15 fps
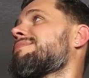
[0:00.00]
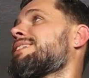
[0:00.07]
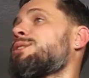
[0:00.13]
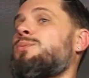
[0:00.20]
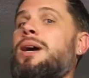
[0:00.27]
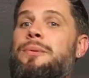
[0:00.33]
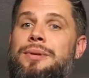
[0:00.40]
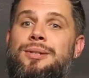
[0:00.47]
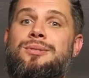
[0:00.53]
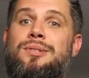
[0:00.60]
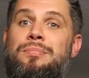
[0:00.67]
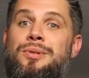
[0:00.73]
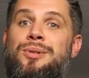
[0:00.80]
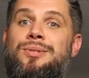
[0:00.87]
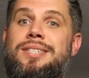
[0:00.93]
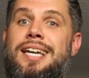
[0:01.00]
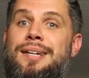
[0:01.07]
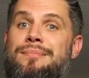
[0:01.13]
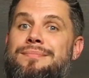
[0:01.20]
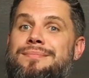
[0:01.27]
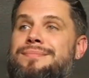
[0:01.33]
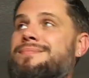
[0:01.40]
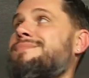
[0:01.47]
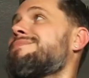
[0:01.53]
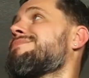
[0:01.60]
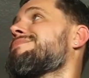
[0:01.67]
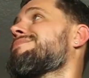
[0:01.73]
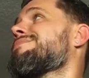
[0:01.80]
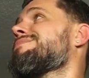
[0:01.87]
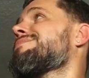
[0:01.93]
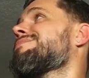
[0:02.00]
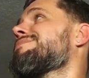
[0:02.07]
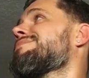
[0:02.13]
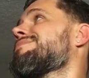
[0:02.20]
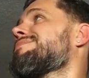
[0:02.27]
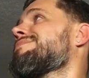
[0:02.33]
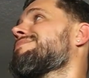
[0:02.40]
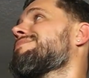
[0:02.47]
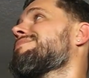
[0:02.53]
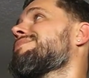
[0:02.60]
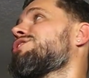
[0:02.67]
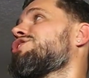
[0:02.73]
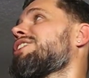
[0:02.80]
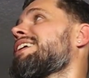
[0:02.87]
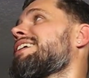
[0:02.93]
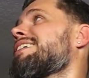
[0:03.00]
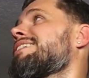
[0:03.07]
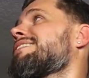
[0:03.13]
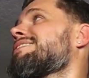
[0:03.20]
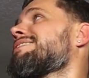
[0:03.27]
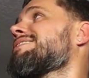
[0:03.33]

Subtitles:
This is why we use the blue tape. Shittier.